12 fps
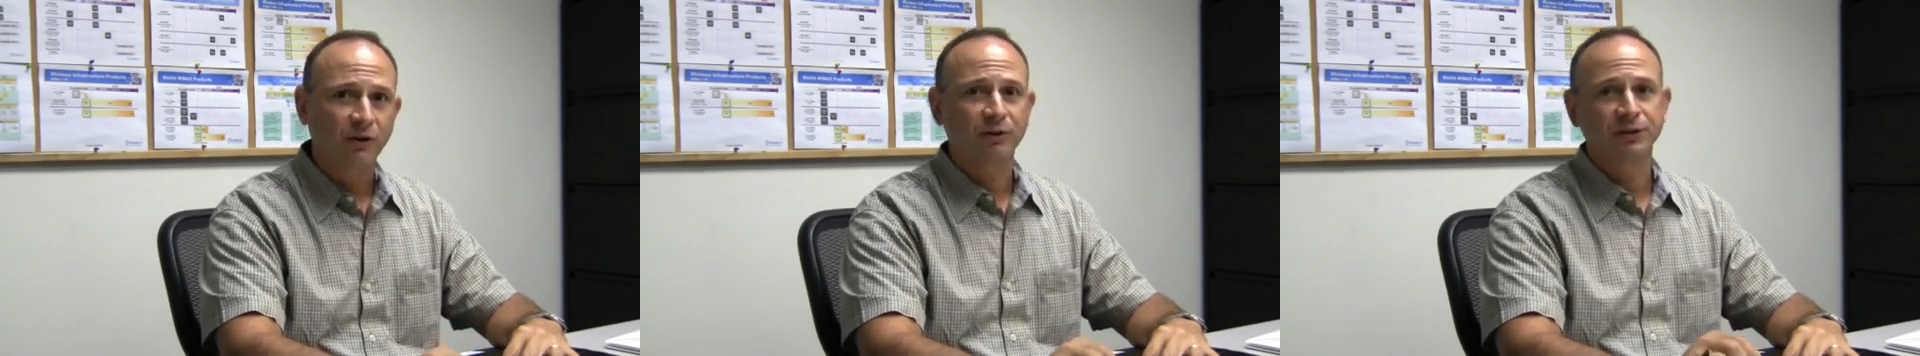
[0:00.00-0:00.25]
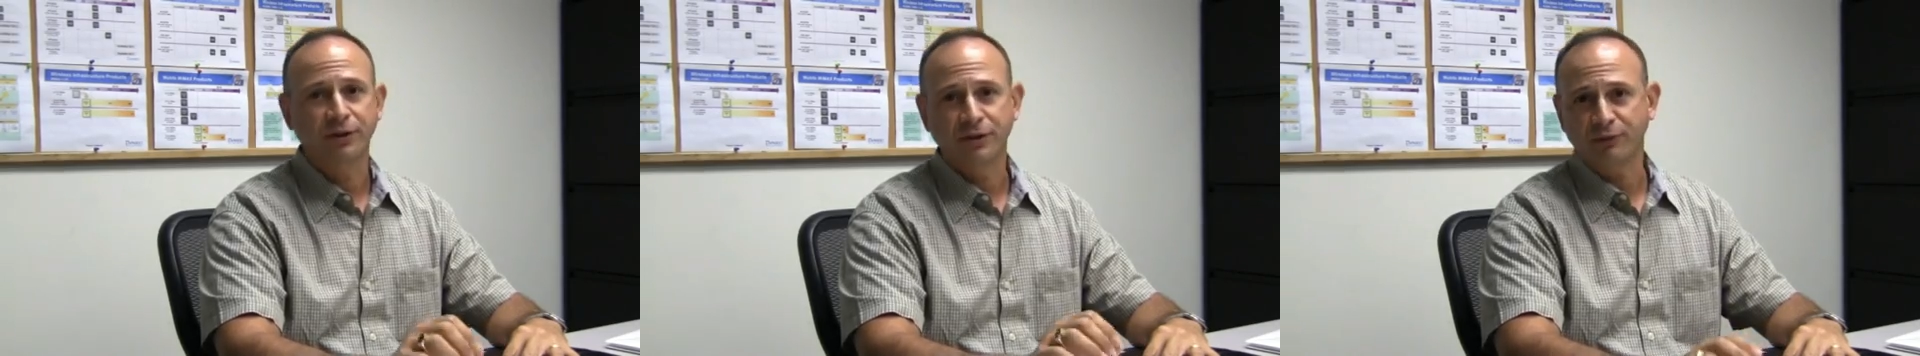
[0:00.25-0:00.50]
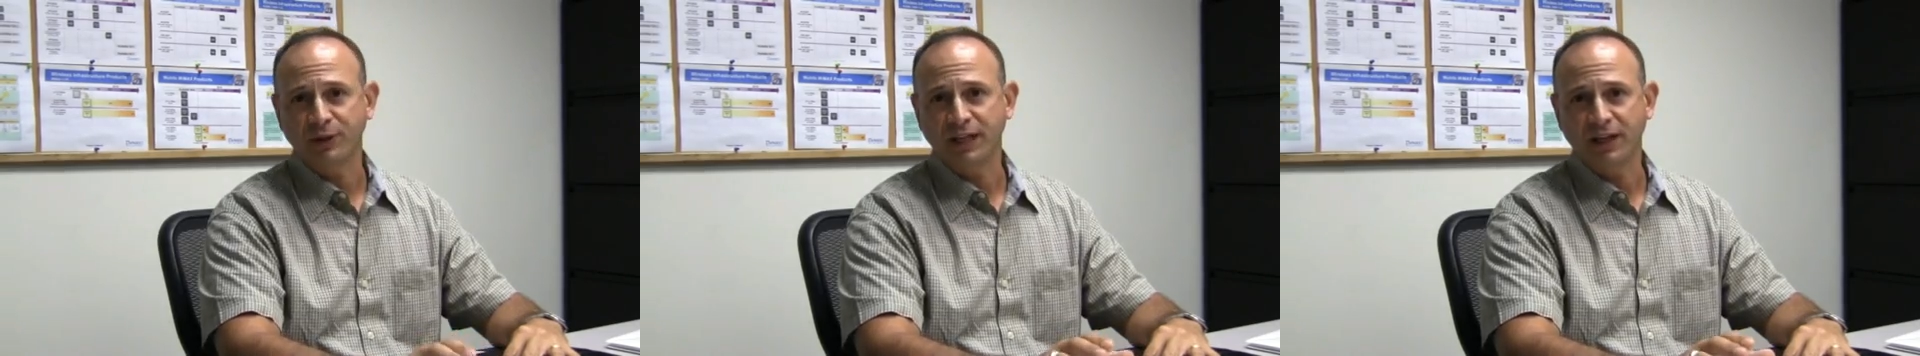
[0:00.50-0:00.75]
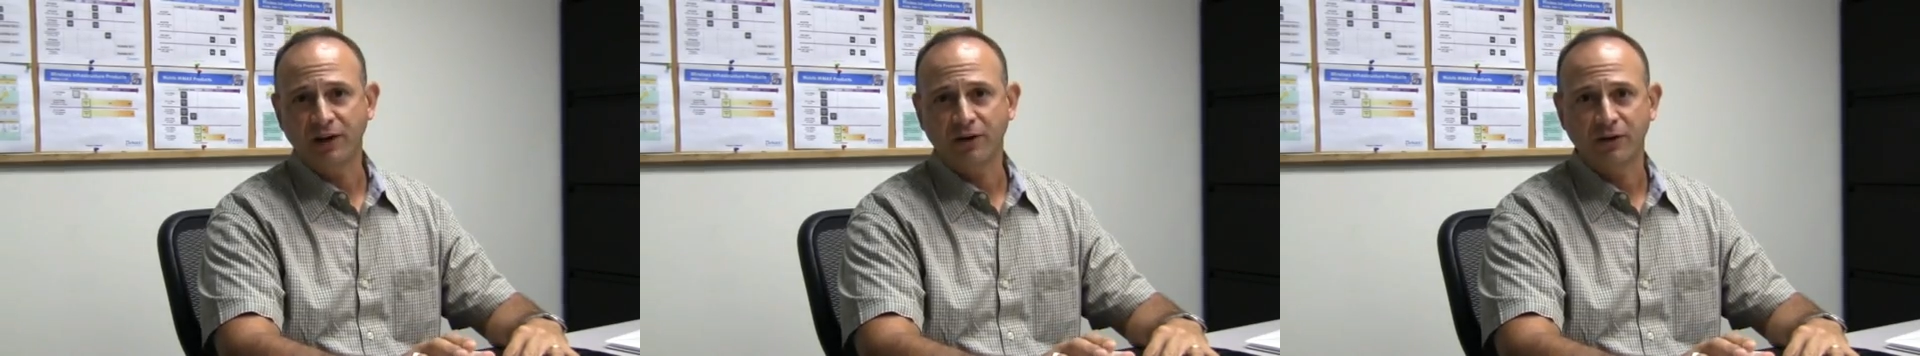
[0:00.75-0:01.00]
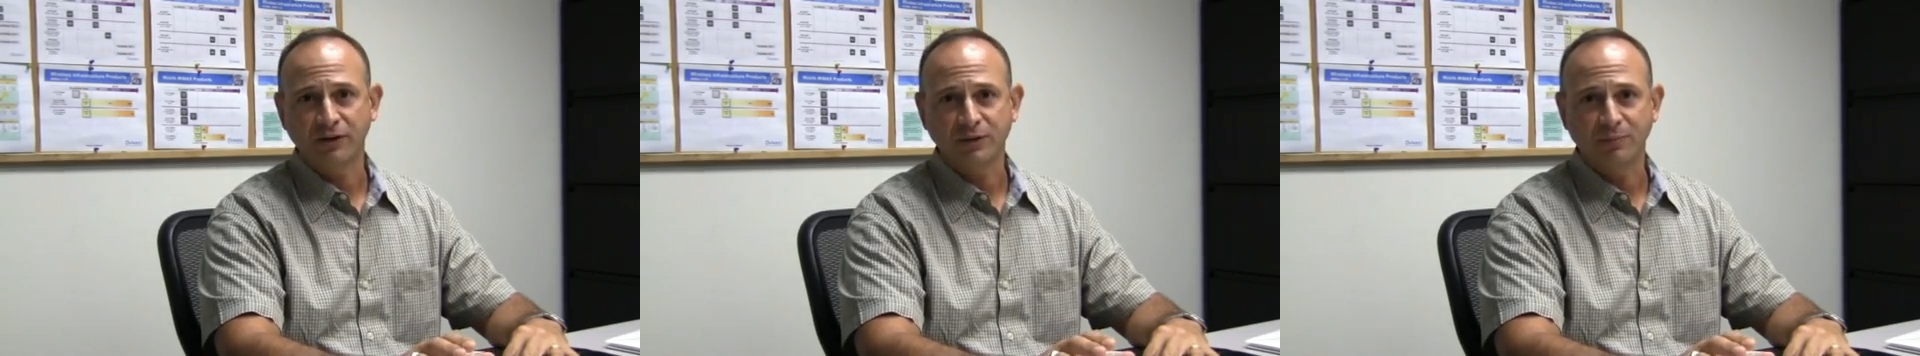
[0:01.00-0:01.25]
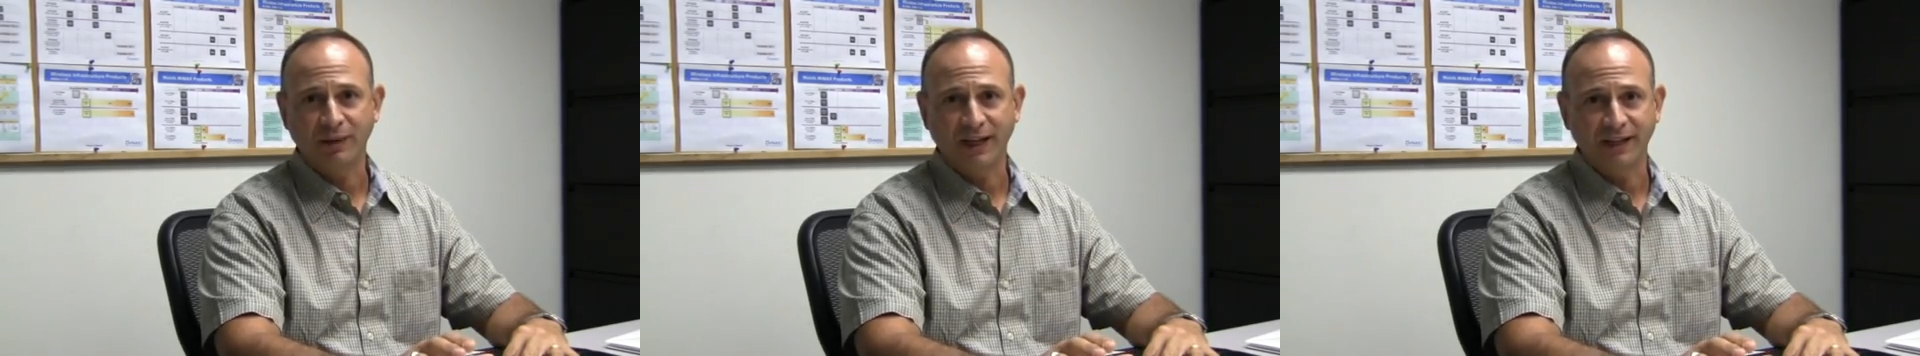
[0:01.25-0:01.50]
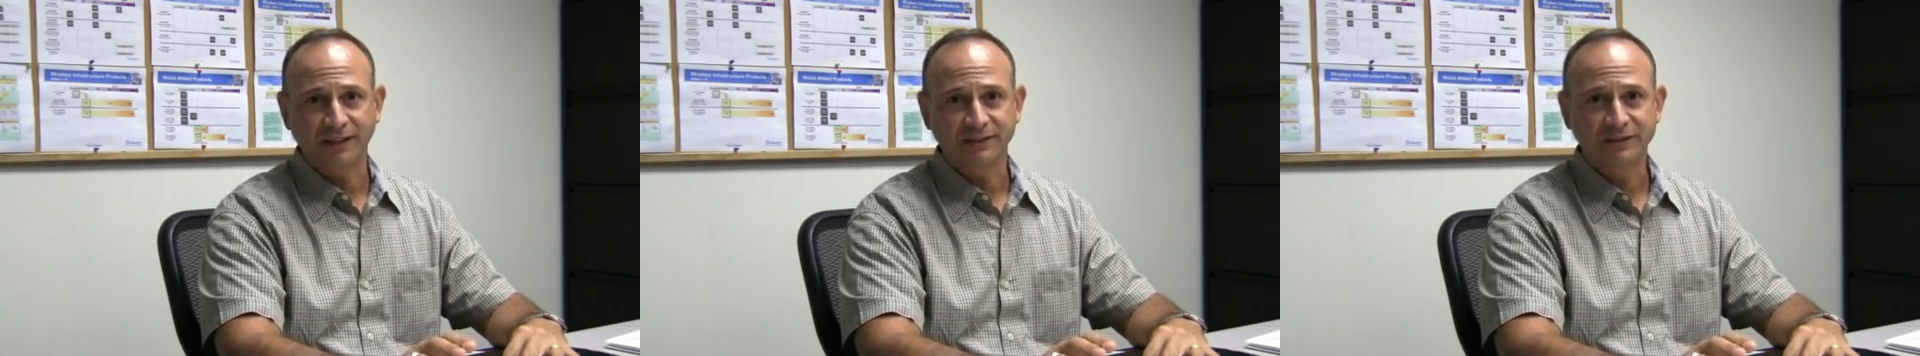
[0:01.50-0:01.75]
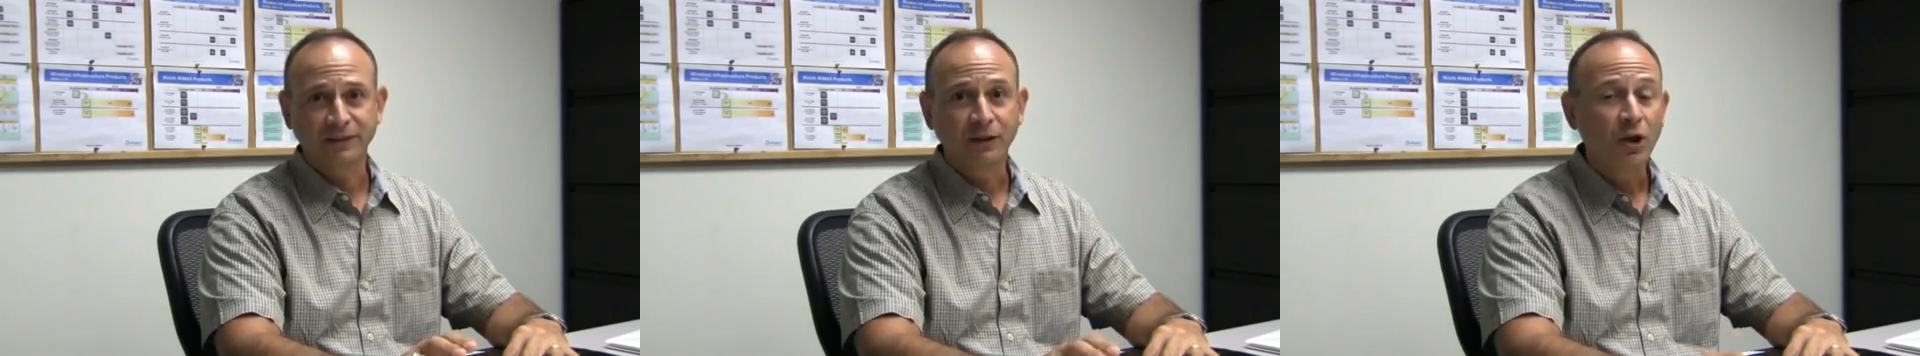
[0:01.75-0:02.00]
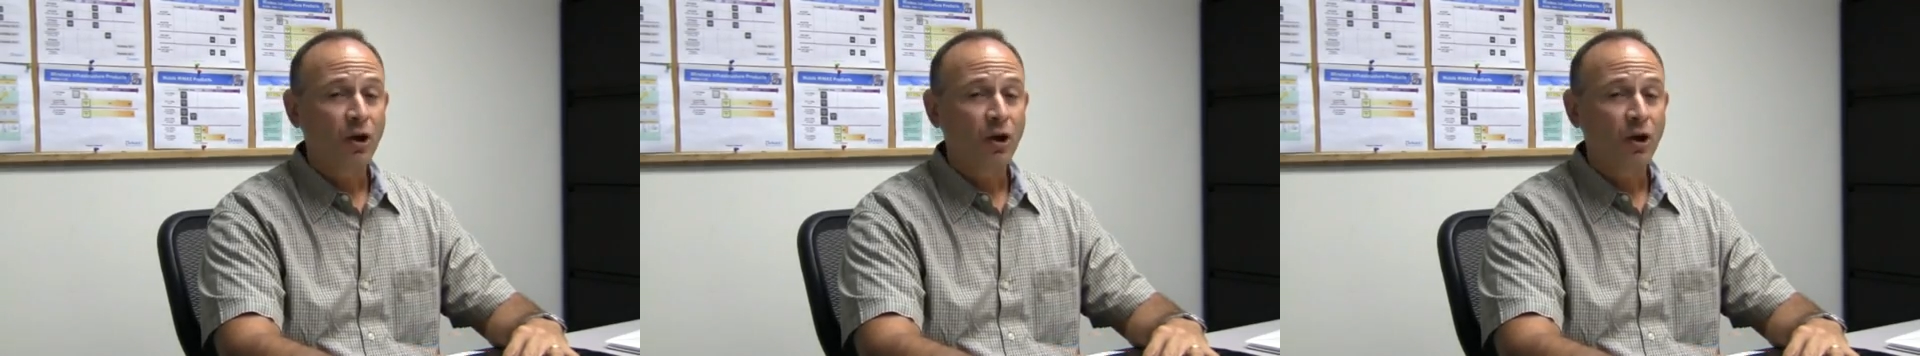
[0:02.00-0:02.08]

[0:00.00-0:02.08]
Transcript: are in the 3 GHz bands.